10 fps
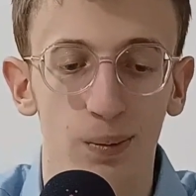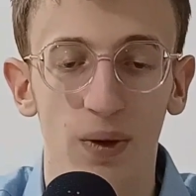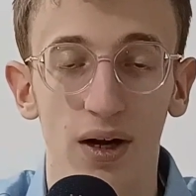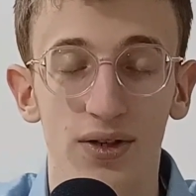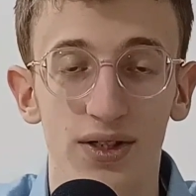
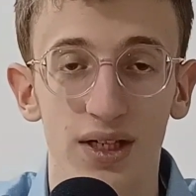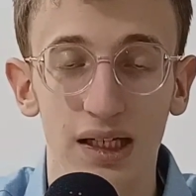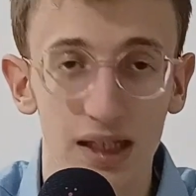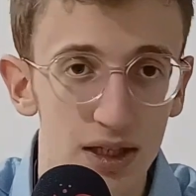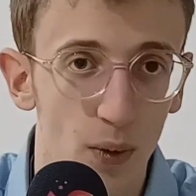But
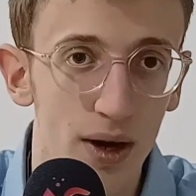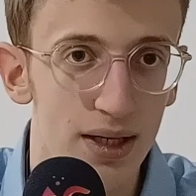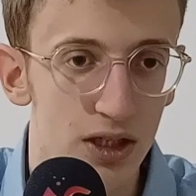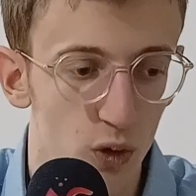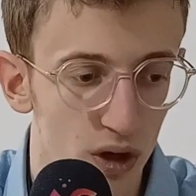it
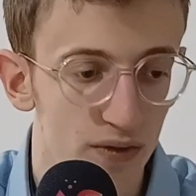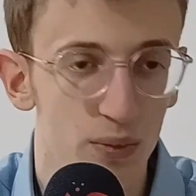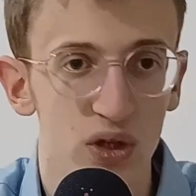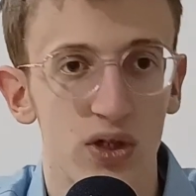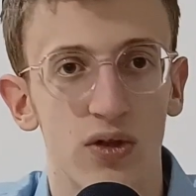already is one of the
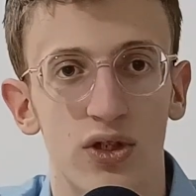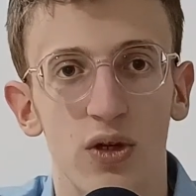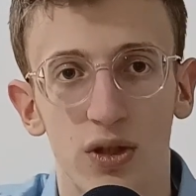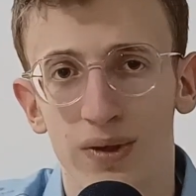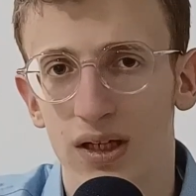most used
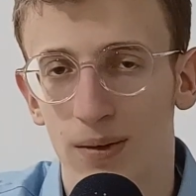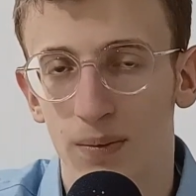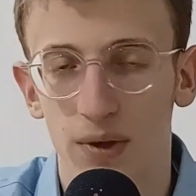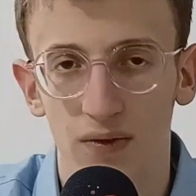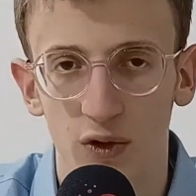social media
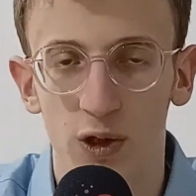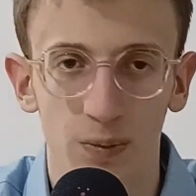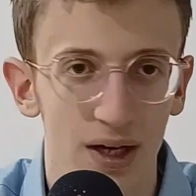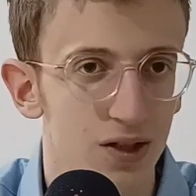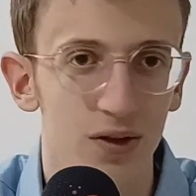platforms,
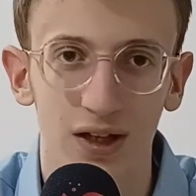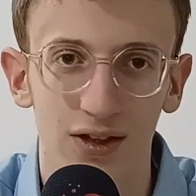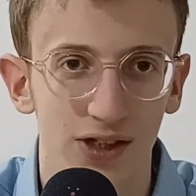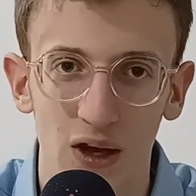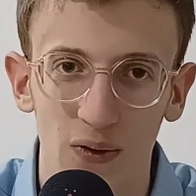but I don't think
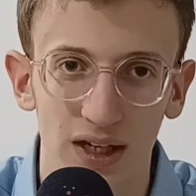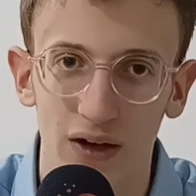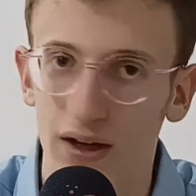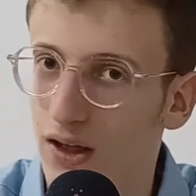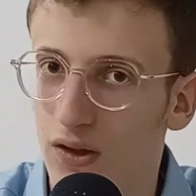it's going
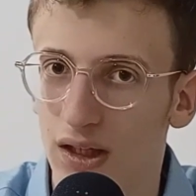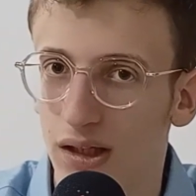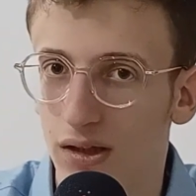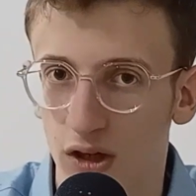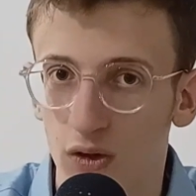down. I only
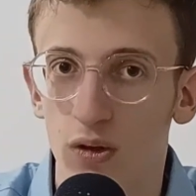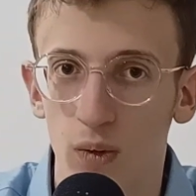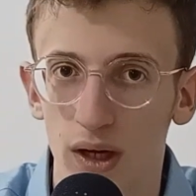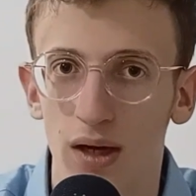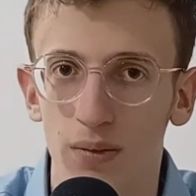think the only
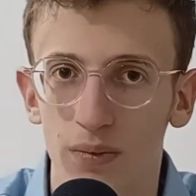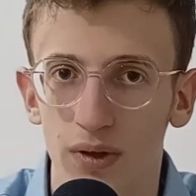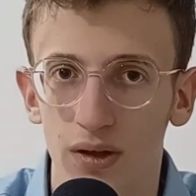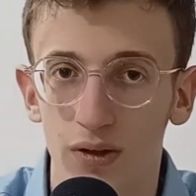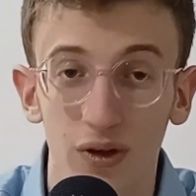way
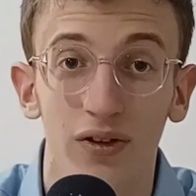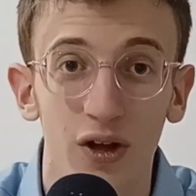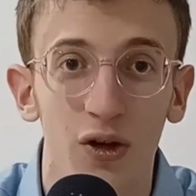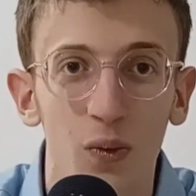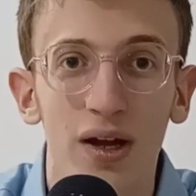
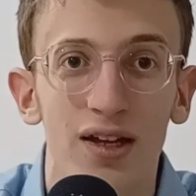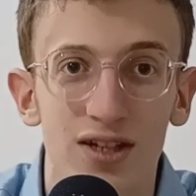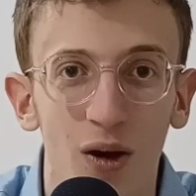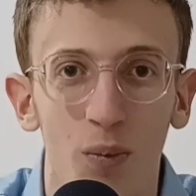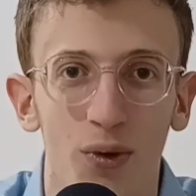is
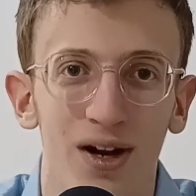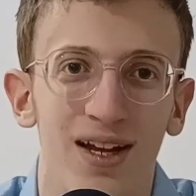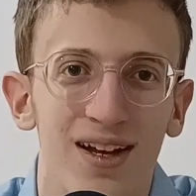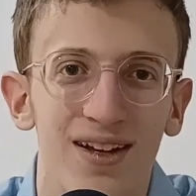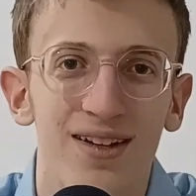up,
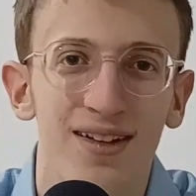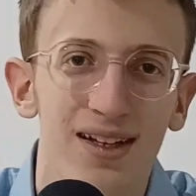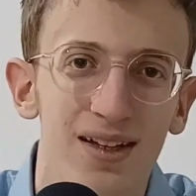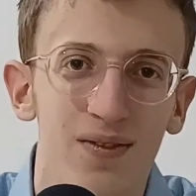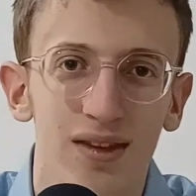really.
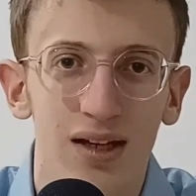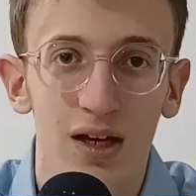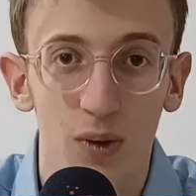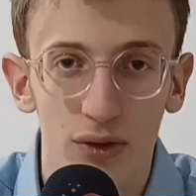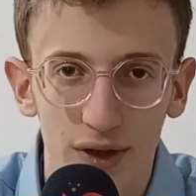
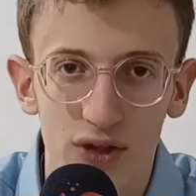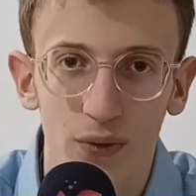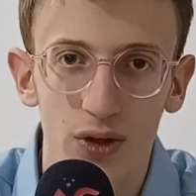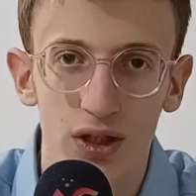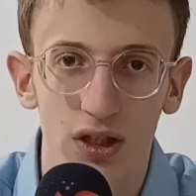Anyway, thanks
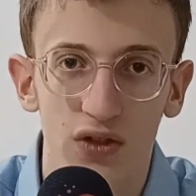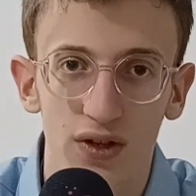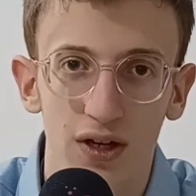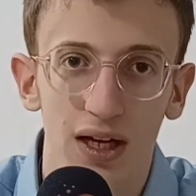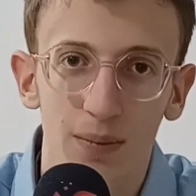for watching this
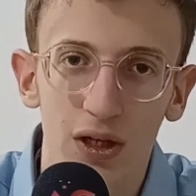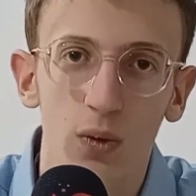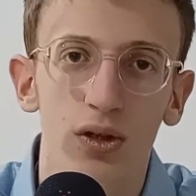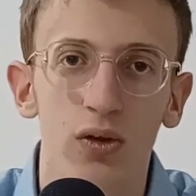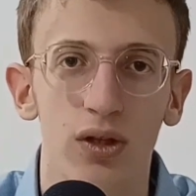video, and let me know
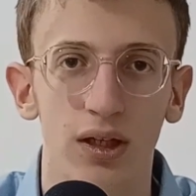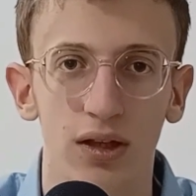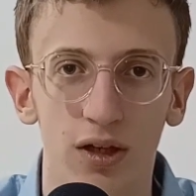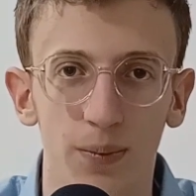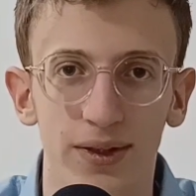what you think in
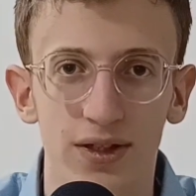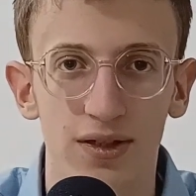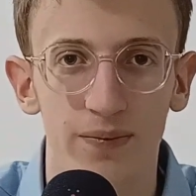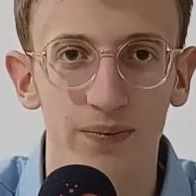the comments.